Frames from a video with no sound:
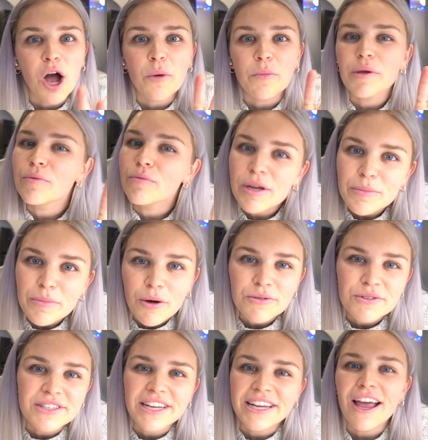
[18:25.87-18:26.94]
I'll be
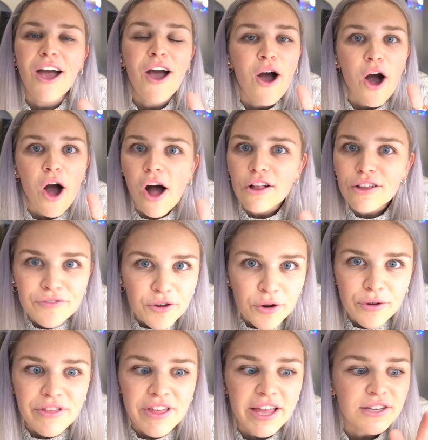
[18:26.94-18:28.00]
reposting all of
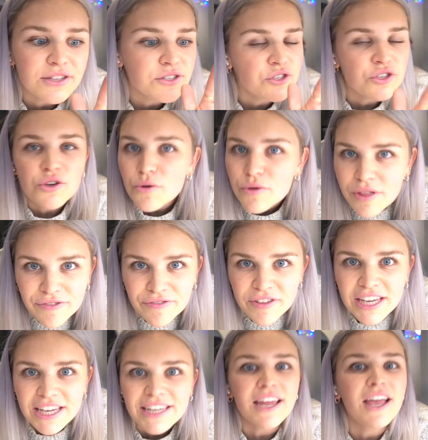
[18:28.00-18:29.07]
your things to the
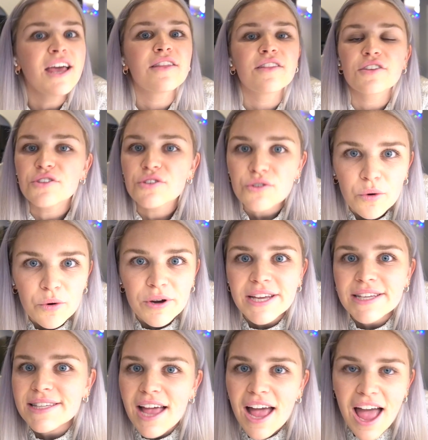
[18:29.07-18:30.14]
feed, the
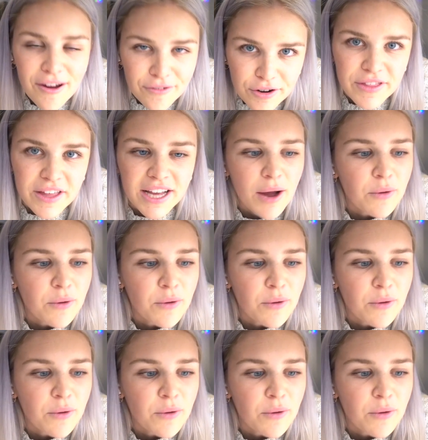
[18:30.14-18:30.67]
stories, everything.